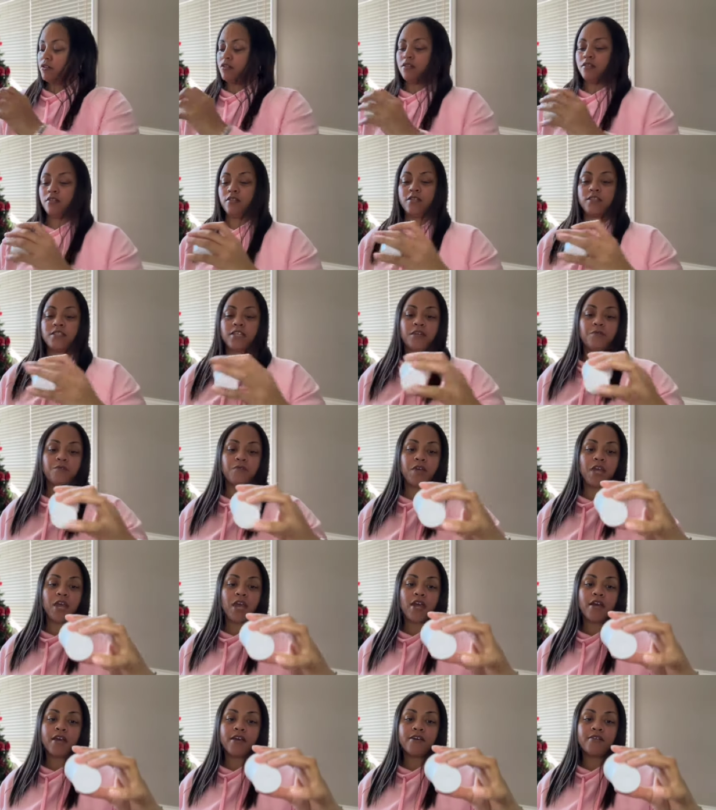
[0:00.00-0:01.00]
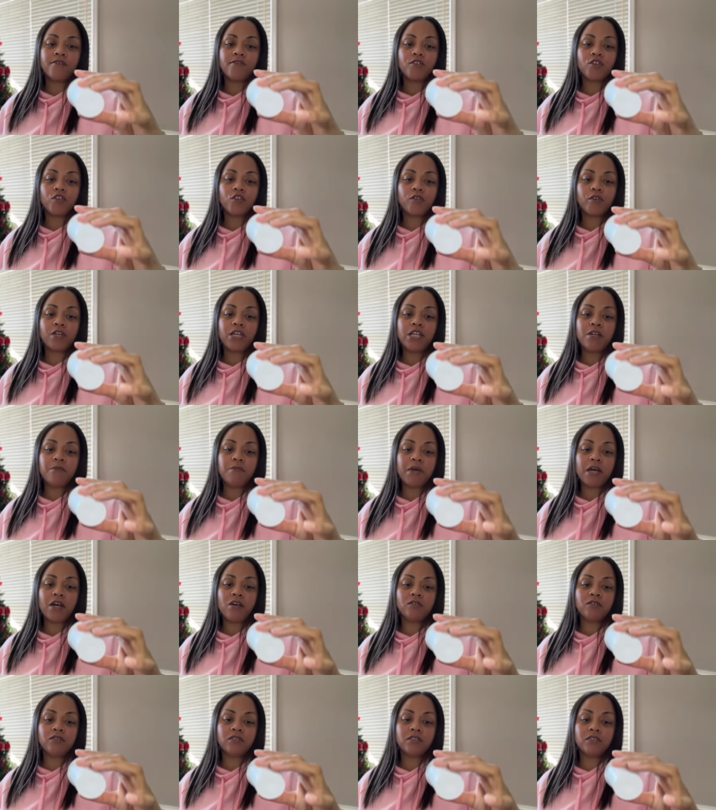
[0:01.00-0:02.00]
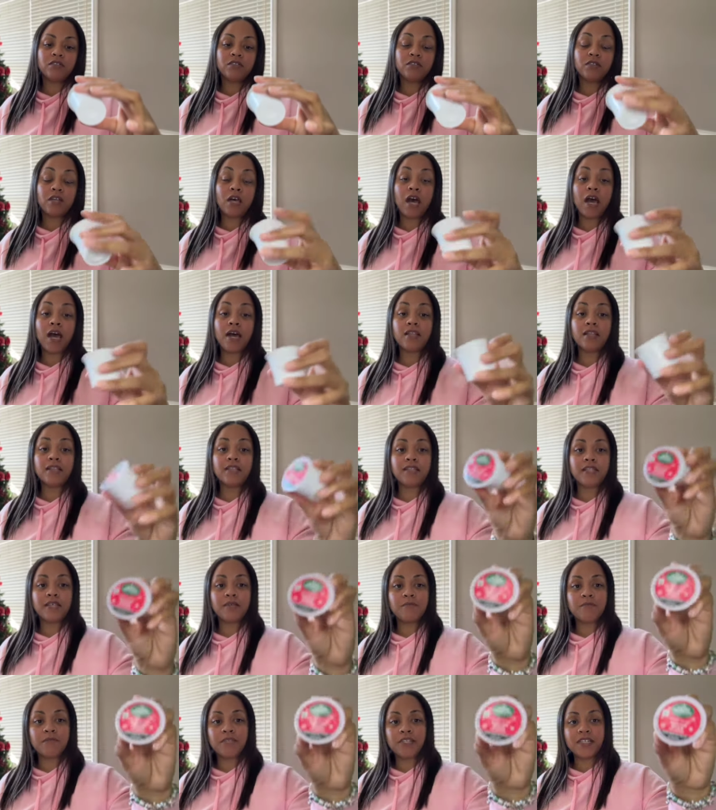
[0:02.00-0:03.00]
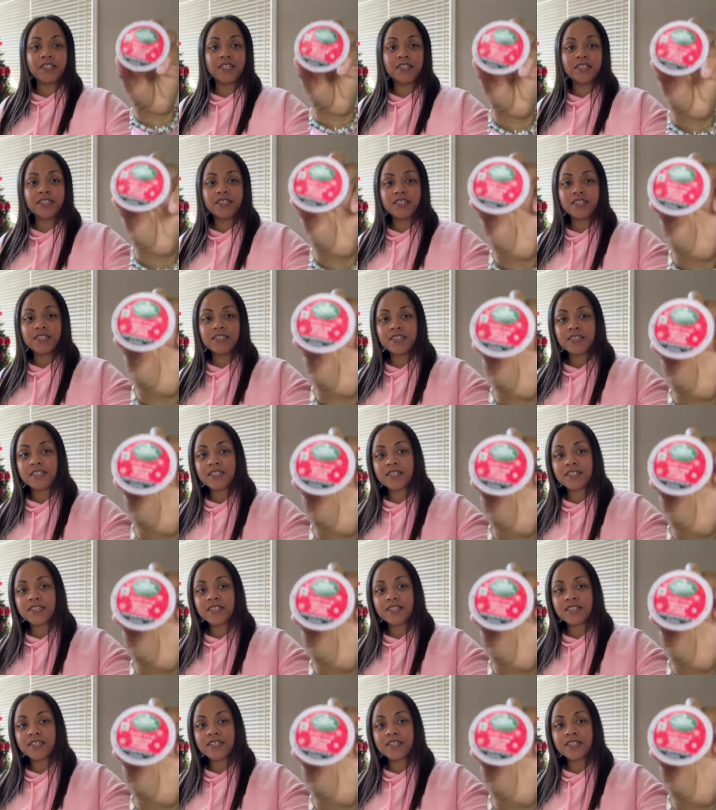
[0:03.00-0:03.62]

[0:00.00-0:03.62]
looks like we have Green Mountain Holiday Blend.